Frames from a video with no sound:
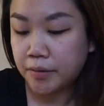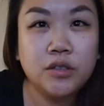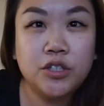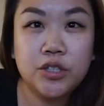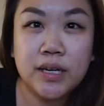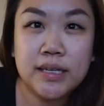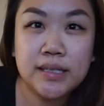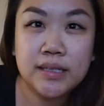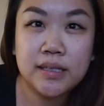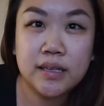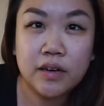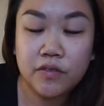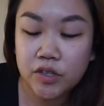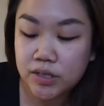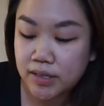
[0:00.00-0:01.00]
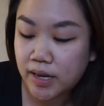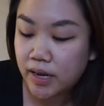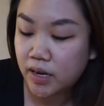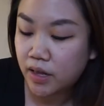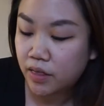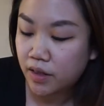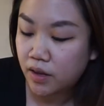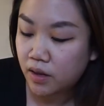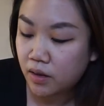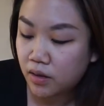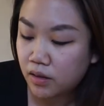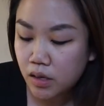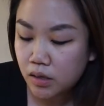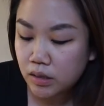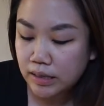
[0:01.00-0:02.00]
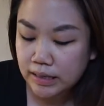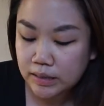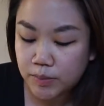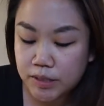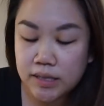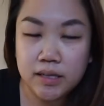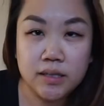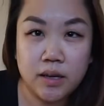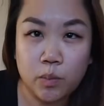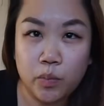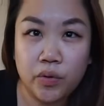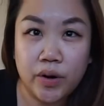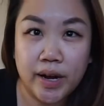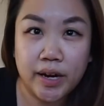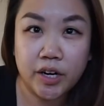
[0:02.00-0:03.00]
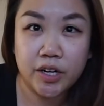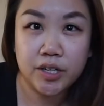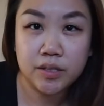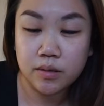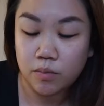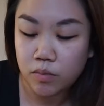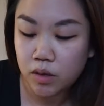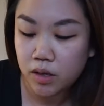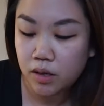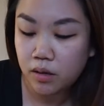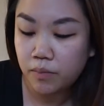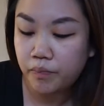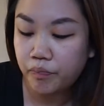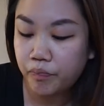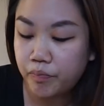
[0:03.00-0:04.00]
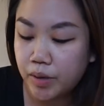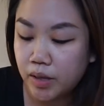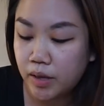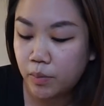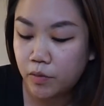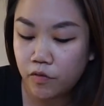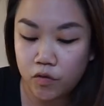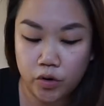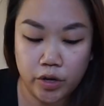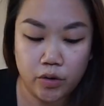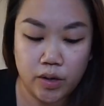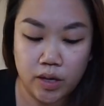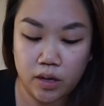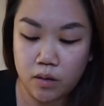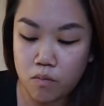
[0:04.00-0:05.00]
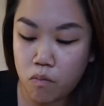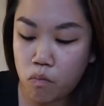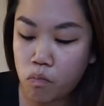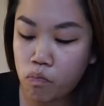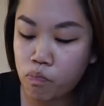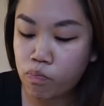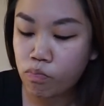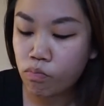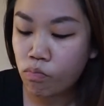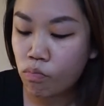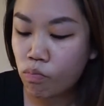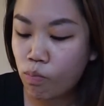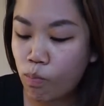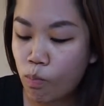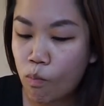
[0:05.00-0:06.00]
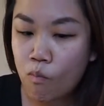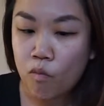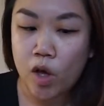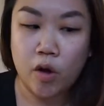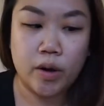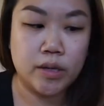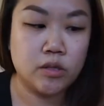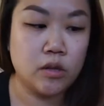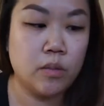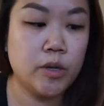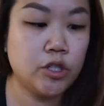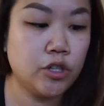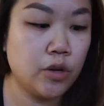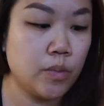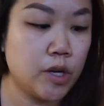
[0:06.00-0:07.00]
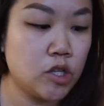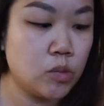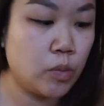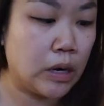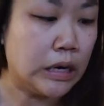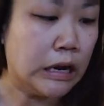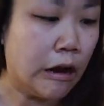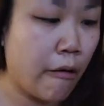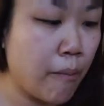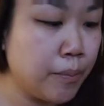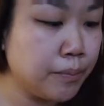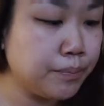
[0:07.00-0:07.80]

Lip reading: Do you guys ever say anything? I guess besides like prayer or something, but like before you eat. Okay, so let me show you my spread here.